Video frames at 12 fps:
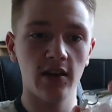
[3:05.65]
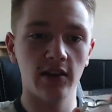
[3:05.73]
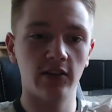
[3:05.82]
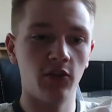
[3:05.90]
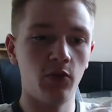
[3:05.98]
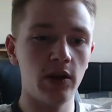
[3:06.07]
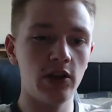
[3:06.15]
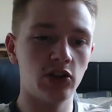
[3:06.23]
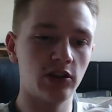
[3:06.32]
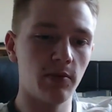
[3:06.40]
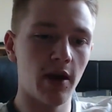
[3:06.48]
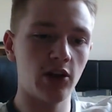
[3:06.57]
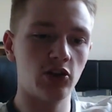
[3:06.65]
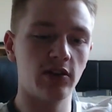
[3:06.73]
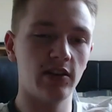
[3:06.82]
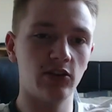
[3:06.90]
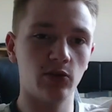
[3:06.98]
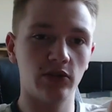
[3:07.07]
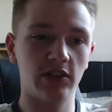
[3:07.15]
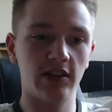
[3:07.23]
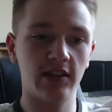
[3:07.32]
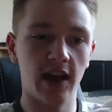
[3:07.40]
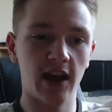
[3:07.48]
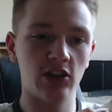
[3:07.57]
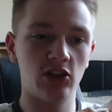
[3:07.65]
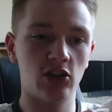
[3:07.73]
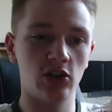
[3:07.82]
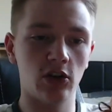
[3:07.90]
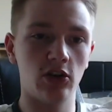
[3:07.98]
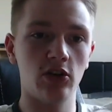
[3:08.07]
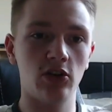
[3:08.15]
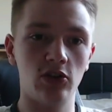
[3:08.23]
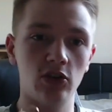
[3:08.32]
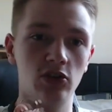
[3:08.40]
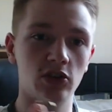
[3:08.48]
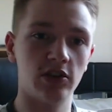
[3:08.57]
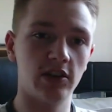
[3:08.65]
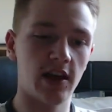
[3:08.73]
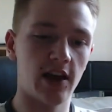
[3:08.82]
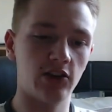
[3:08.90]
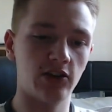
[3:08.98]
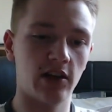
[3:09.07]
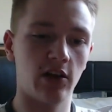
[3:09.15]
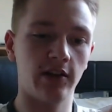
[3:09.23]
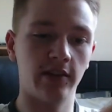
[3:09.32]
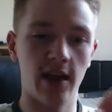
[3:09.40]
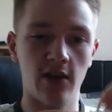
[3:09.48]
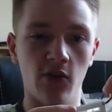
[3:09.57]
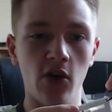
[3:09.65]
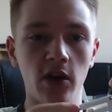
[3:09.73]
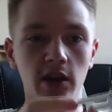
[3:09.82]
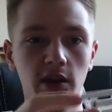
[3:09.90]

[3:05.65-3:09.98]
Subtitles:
So if we just imagine this was detached, you know, you just attach that like that, right?